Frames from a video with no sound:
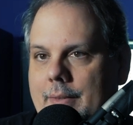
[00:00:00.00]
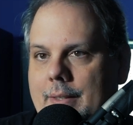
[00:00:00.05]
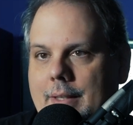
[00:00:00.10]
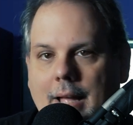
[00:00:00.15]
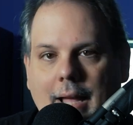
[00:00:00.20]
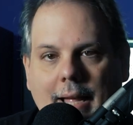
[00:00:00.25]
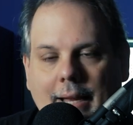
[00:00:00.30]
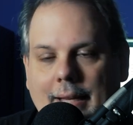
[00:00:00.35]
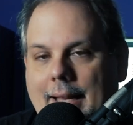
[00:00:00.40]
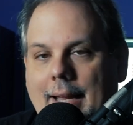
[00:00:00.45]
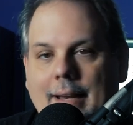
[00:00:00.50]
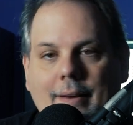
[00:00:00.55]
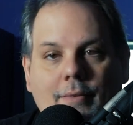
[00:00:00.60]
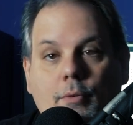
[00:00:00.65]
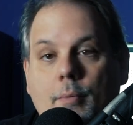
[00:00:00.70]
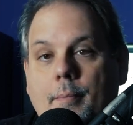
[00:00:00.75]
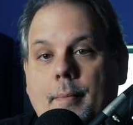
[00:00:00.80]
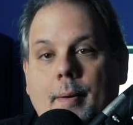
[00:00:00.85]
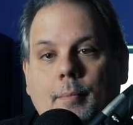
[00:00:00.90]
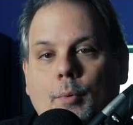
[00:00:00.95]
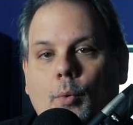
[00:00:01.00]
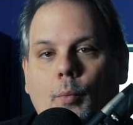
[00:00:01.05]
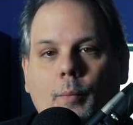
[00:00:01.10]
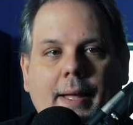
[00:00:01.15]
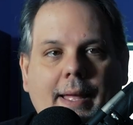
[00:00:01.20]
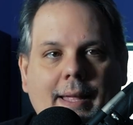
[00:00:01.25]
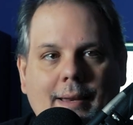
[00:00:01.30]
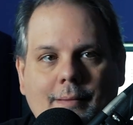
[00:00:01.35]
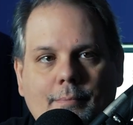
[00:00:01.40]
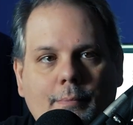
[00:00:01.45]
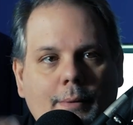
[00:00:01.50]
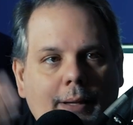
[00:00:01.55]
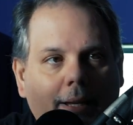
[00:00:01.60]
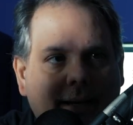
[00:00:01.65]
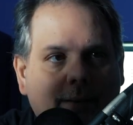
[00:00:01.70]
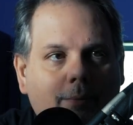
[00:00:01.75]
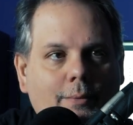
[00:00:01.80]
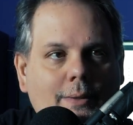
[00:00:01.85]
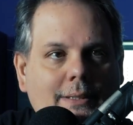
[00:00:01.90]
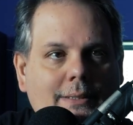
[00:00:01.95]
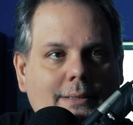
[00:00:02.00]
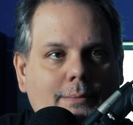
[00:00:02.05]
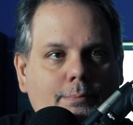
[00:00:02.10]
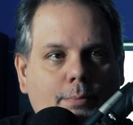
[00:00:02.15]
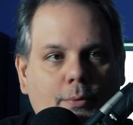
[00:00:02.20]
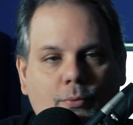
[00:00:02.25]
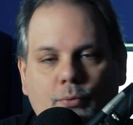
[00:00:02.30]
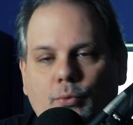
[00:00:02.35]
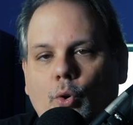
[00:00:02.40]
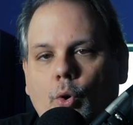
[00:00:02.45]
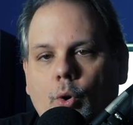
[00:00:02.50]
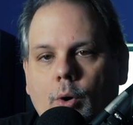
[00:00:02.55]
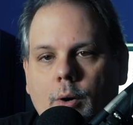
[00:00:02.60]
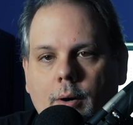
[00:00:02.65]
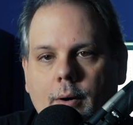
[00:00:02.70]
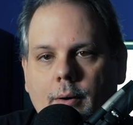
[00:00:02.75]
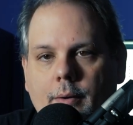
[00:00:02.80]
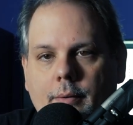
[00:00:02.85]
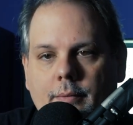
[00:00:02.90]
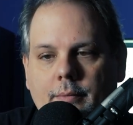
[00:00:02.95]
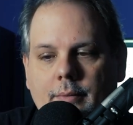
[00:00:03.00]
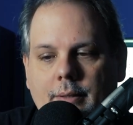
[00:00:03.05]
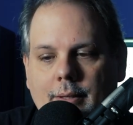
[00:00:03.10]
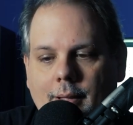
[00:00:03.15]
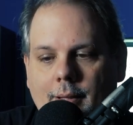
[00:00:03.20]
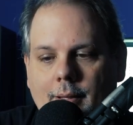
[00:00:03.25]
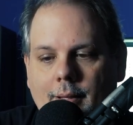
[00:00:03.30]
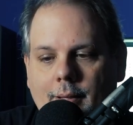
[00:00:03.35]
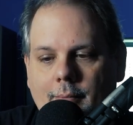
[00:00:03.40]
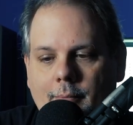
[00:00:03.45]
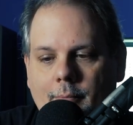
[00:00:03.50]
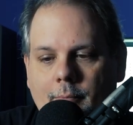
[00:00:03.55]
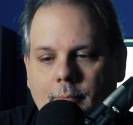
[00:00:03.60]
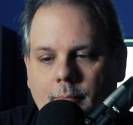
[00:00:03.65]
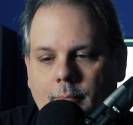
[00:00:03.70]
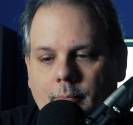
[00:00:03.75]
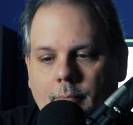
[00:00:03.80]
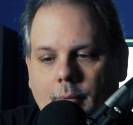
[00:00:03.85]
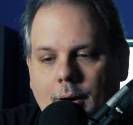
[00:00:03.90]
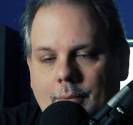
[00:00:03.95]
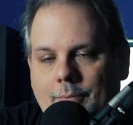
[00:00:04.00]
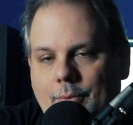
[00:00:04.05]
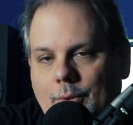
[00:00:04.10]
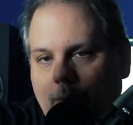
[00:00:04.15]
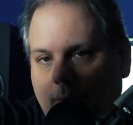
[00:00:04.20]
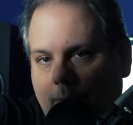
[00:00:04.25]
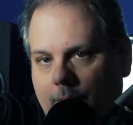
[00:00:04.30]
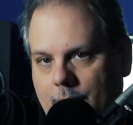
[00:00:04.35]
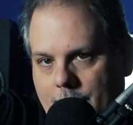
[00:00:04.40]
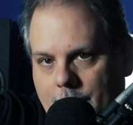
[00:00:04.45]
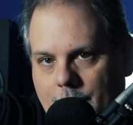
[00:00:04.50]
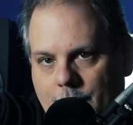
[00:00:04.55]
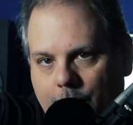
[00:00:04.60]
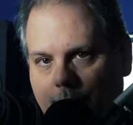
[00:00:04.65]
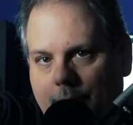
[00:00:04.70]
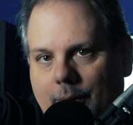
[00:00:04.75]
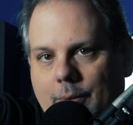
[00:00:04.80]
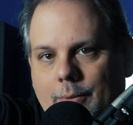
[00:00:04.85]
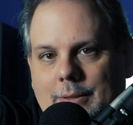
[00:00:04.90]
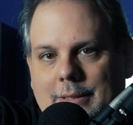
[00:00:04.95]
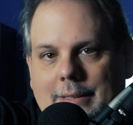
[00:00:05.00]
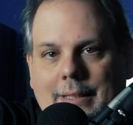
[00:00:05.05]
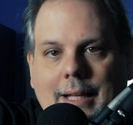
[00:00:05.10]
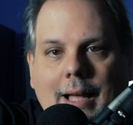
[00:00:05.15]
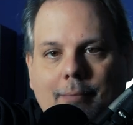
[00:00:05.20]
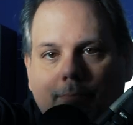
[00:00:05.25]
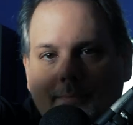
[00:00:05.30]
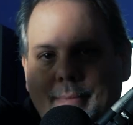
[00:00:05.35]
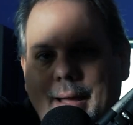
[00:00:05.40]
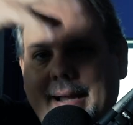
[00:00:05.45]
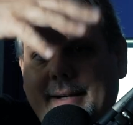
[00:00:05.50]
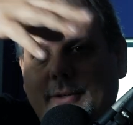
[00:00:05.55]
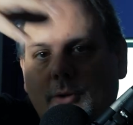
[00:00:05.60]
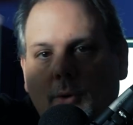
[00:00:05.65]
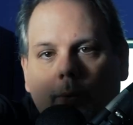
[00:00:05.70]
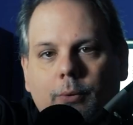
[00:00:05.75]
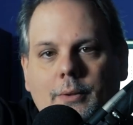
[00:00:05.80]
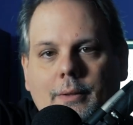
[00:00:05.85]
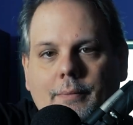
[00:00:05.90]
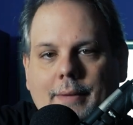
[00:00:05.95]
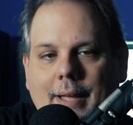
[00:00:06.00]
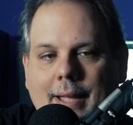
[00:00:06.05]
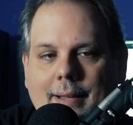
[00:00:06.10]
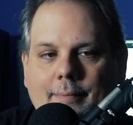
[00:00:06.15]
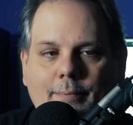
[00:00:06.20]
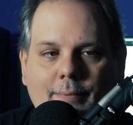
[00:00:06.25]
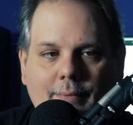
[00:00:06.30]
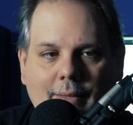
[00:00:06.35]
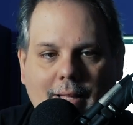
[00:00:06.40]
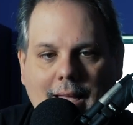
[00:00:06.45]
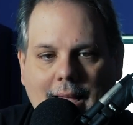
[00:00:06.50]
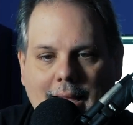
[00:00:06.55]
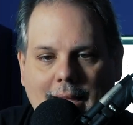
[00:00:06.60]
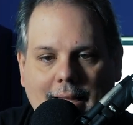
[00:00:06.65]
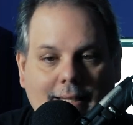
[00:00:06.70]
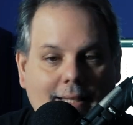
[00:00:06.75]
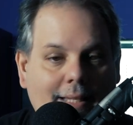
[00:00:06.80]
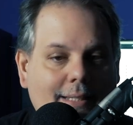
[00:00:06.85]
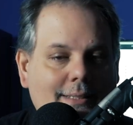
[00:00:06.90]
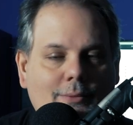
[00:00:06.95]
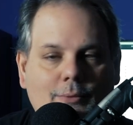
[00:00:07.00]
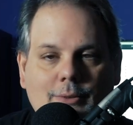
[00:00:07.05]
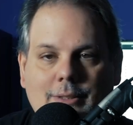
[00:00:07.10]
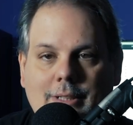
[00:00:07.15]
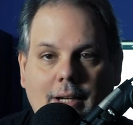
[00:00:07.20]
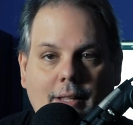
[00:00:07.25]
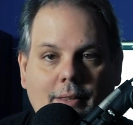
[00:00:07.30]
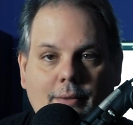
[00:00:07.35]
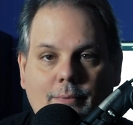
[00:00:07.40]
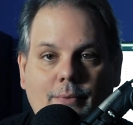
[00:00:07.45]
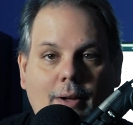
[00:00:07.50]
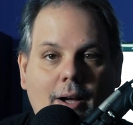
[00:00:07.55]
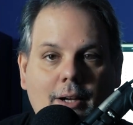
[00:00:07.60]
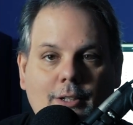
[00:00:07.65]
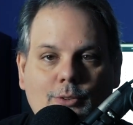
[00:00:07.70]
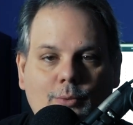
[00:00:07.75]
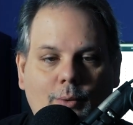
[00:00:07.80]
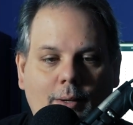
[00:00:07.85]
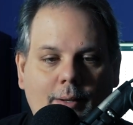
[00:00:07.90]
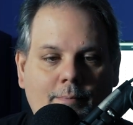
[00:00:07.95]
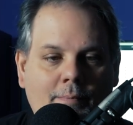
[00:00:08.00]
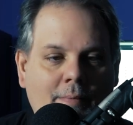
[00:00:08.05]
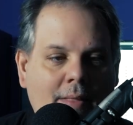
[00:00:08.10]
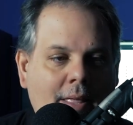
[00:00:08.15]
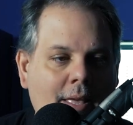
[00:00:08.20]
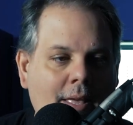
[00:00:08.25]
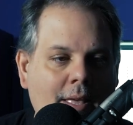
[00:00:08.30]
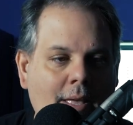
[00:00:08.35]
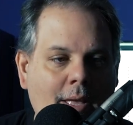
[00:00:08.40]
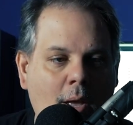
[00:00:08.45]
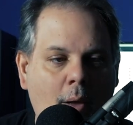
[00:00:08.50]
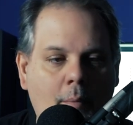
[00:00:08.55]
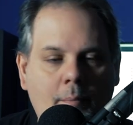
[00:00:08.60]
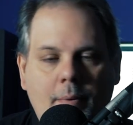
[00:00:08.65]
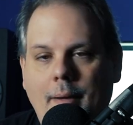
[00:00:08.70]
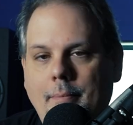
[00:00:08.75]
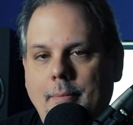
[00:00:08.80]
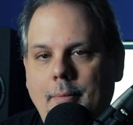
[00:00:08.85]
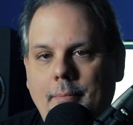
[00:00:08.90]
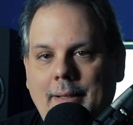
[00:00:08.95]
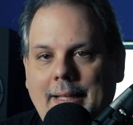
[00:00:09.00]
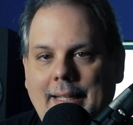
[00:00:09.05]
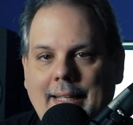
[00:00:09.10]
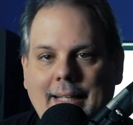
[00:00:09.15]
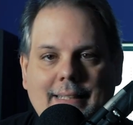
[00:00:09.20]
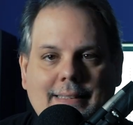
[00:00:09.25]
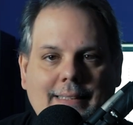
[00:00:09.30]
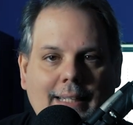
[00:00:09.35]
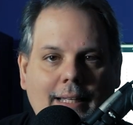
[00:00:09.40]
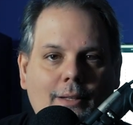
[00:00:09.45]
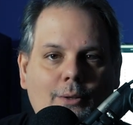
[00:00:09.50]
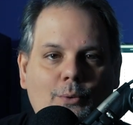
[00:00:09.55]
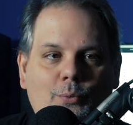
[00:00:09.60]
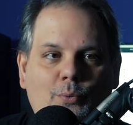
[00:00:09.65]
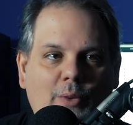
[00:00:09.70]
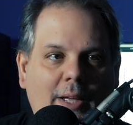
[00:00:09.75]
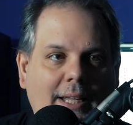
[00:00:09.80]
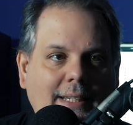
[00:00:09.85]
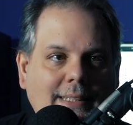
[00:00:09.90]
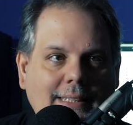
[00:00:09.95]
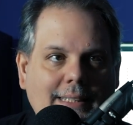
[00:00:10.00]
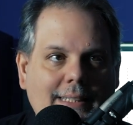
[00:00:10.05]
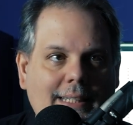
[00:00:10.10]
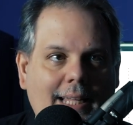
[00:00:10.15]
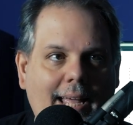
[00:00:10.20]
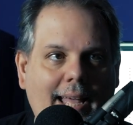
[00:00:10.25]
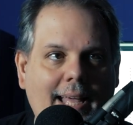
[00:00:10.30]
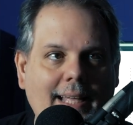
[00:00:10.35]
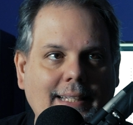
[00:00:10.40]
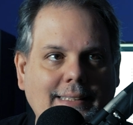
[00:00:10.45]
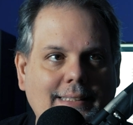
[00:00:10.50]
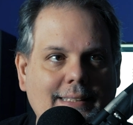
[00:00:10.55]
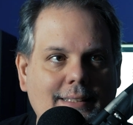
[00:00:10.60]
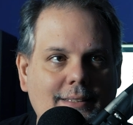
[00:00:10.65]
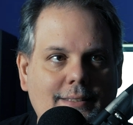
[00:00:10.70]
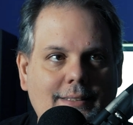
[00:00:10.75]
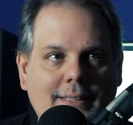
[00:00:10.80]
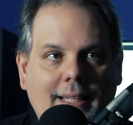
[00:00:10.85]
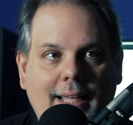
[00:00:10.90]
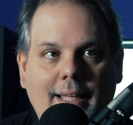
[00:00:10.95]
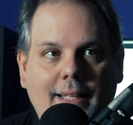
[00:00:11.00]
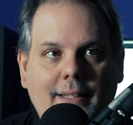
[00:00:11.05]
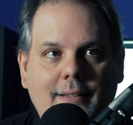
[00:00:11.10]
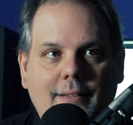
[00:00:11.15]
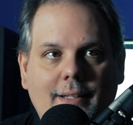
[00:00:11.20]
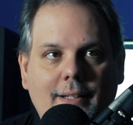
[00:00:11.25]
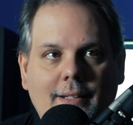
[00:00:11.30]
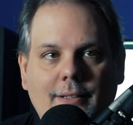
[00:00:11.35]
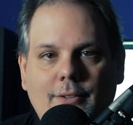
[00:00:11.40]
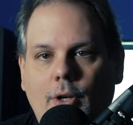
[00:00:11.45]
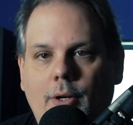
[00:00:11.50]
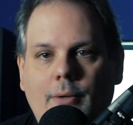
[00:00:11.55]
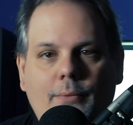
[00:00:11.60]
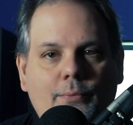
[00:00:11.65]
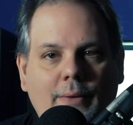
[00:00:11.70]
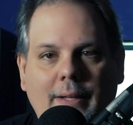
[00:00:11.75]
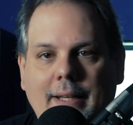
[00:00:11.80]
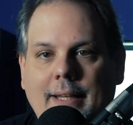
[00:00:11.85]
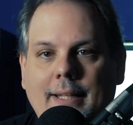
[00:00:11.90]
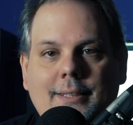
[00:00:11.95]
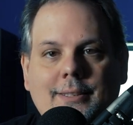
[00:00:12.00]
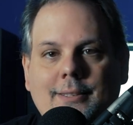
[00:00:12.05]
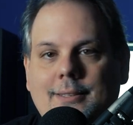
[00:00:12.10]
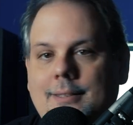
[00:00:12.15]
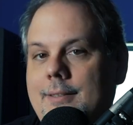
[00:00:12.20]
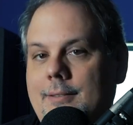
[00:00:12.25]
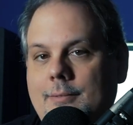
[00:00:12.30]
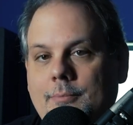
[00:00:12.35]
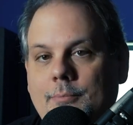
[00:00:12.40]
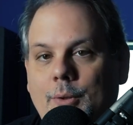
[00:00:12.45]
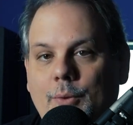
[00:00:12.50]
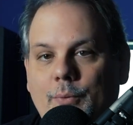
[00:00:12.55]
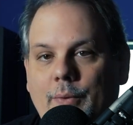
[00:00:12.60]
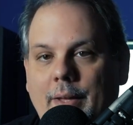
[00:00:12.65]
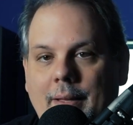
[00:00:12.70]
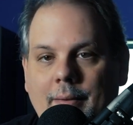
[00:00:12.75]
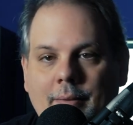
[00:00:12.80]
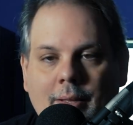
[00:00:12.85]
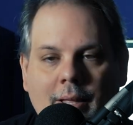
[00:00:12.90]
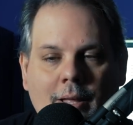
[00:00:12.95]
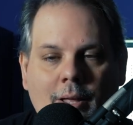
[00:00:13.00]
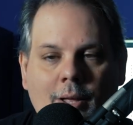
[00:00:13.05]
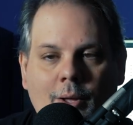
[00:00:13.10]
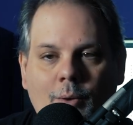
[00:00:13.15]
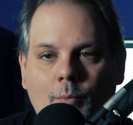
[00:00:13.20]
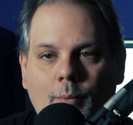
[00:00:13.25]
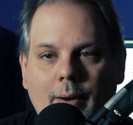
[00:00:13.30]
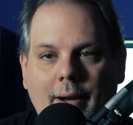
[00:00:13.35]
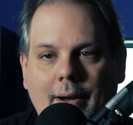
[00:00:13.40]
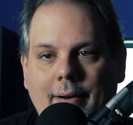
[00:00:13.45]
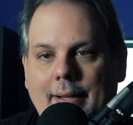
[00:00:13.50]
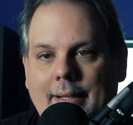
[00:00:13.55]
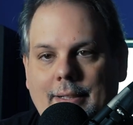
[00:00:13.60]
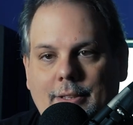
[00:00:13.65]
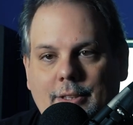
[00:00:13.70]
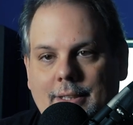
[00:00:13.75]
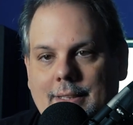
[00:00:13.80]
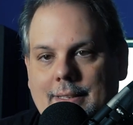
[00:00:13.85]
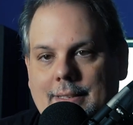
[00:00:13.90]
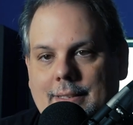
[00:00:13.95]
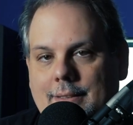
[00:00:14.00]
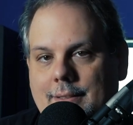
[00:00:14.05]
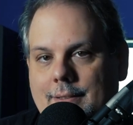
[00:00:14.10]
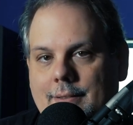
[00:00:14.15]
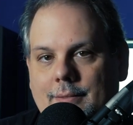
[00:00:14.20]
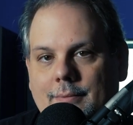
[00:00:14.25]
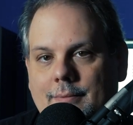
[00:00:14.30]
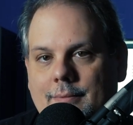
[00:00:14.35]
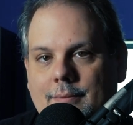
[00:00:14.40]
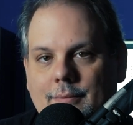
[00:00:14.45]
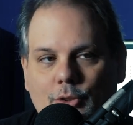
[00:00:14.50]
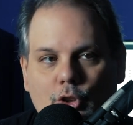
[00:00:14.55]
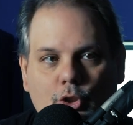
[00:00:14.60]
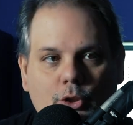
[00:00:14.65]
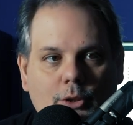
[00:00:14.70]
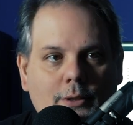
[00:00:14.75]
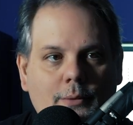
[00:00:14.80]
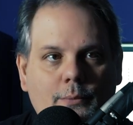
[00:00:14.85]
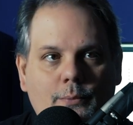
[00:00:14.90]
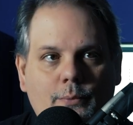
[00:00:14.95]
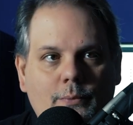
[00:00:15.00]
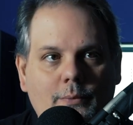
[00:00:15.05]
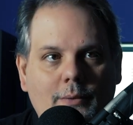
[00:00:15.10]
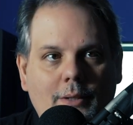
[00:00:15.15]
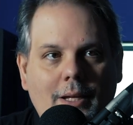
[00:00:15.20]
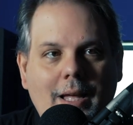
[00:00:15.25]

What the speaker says: I can't even remember when, but it was before the Marvel folks got back hold of it. I guess it was another Fox one. Probably as ill-fated as, say, the Dark Phoenix movie, where it just should have